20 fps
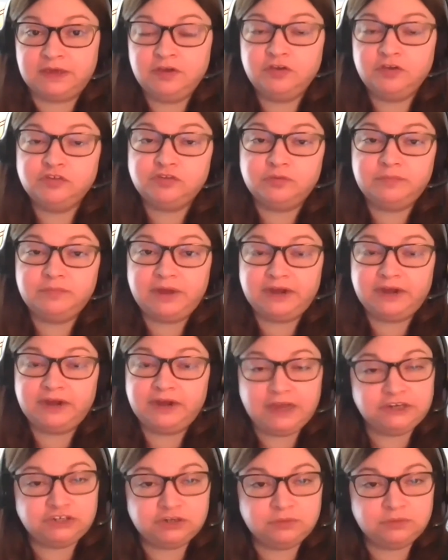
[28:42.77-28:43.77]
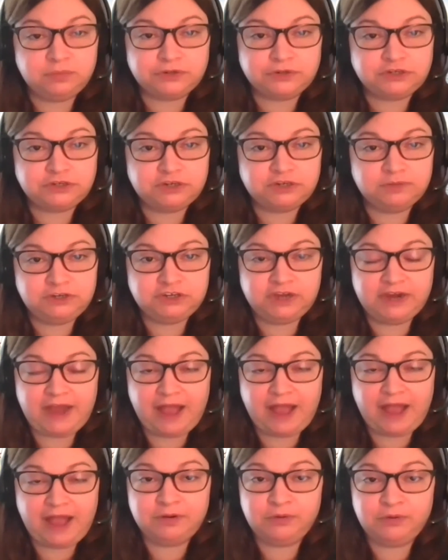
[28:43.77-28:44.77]
So medication abortion, which can
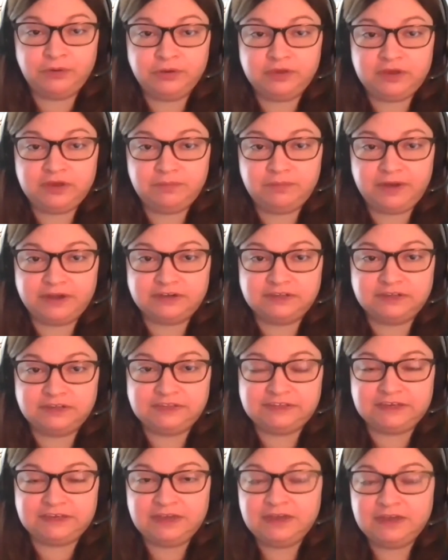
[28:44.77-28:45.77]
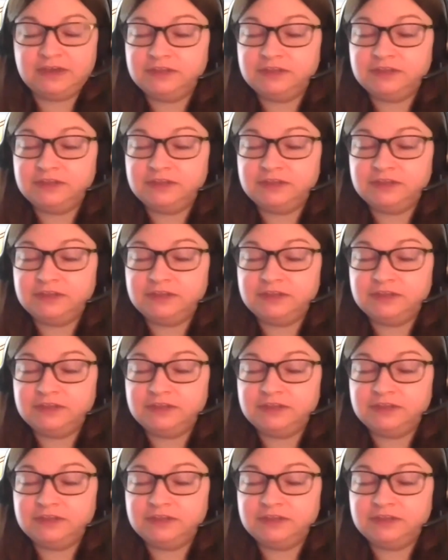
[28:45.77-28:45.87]
happen early in pregnancy,